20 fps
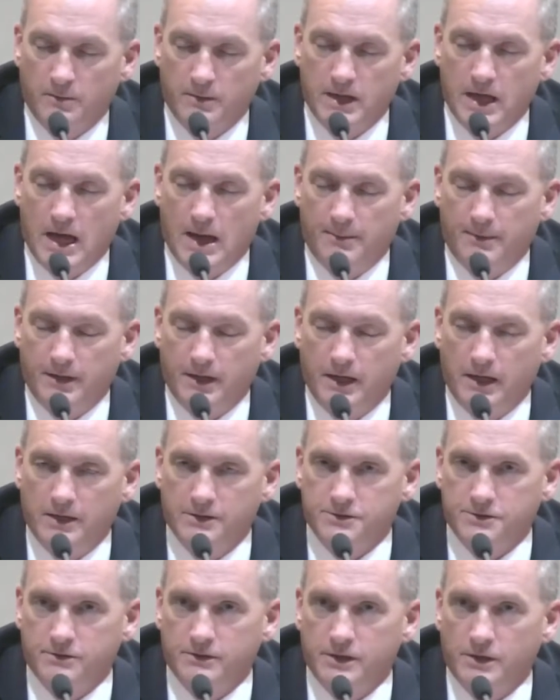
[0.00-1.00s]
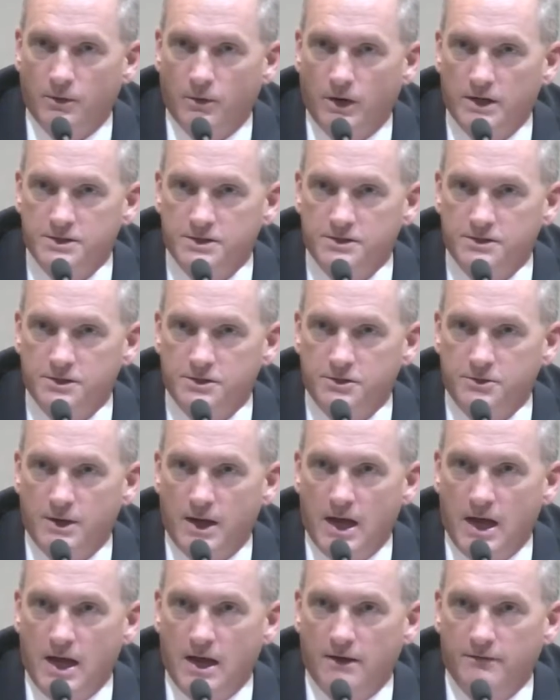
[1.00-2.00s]
I'll be happy to answer any questions that you
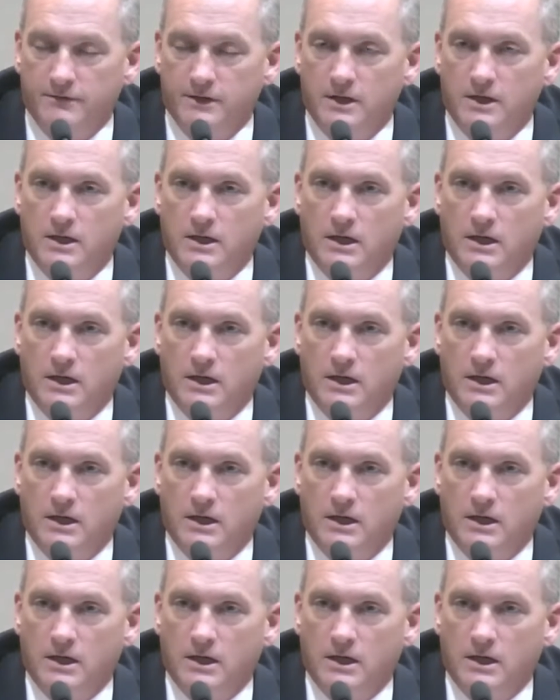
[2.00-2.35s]
have